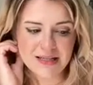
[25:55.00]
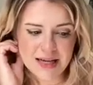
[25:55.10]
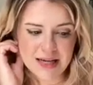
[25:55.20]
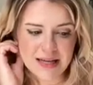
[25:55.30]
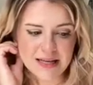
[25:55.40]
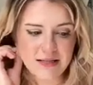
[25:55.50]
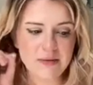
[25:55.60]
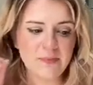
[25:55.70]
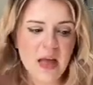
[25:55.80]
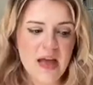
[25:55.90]
does
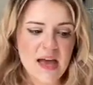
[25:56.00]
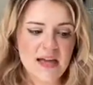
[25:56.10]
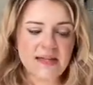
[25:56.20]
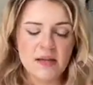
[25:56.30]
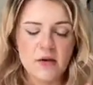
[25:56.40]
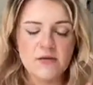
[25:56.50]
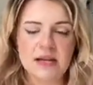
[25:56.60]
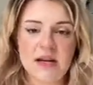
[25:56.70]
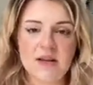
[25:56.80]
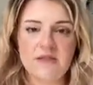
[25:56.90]
is it goes
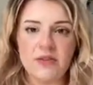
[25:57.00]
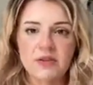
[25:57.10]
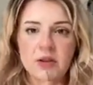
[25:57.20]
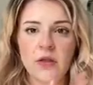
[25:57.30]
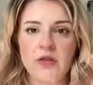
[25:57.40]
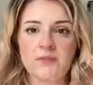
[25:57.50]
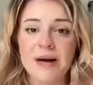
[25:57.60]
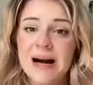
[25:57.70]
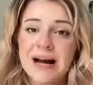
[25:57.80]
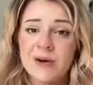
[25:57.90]
in and it fills all those
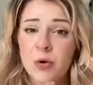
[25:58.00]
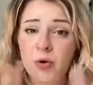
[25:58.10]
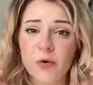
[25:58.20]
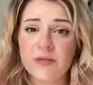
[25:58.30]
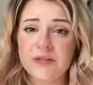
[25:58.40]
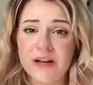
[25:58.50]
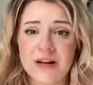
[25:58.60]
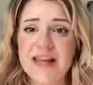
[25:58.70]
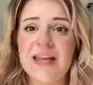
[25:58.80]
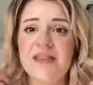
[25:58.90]
potholes that
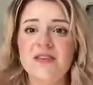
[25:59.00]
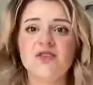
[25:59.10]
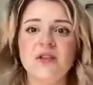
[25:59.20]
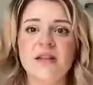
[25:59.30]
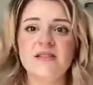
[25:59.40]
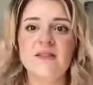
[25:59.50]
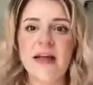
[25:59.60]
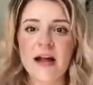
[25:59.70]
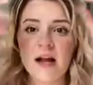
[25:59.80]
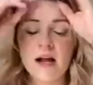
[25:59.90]
are in the strands of
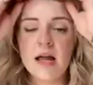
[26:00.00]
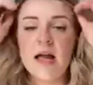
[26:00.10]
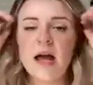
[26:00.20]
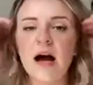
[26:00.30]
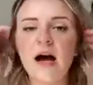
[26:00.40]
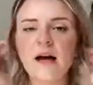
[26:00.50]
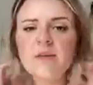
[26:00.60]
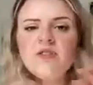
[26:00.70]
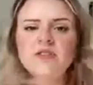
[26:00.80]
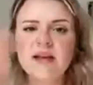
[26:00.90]
hair.
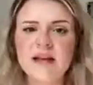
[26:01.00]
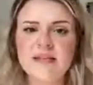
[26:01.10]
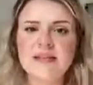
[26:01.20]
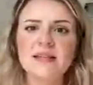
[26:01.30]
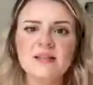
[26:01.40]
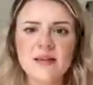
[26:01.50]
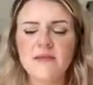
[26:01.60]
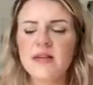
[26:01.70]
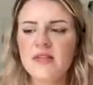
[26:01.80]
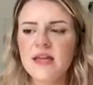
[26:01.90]
It just kind of seals
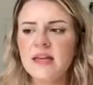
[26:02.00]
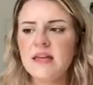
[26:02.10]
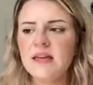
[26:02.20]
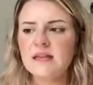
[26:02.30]
everything